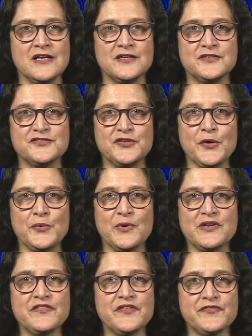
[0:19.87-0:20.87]
So
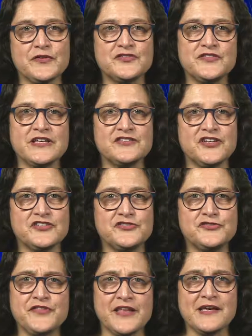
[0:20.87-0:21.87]
one of the first things that you
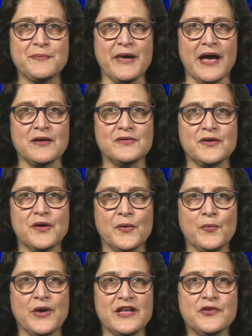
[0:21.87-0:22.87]
think about
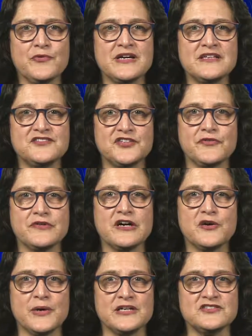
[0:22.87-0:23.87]
when you are considering a
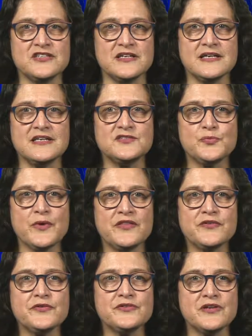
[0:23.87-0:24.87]
question is
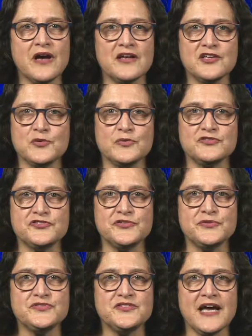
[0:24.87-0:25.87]
whether or not you will
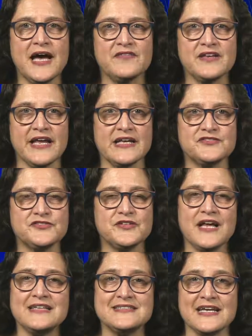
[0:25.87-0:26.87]
choose to have it
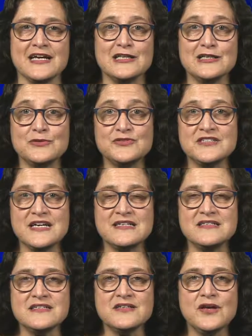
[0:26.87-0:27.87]
answered as a
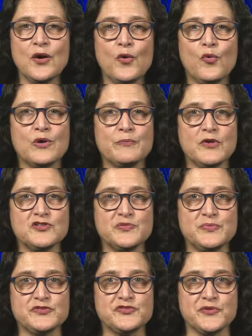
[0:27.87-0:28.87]
closed-ended or
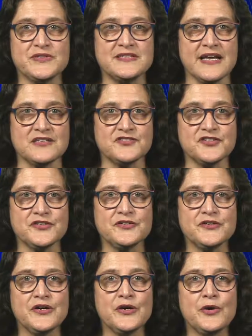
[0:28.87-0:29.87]
multiple choice answer,
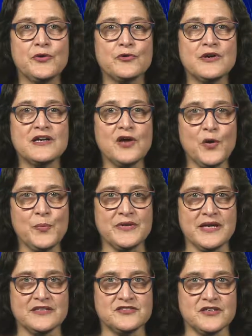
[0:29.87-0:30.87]
or an
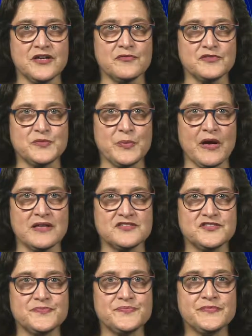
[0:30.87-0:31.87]
open-ended response.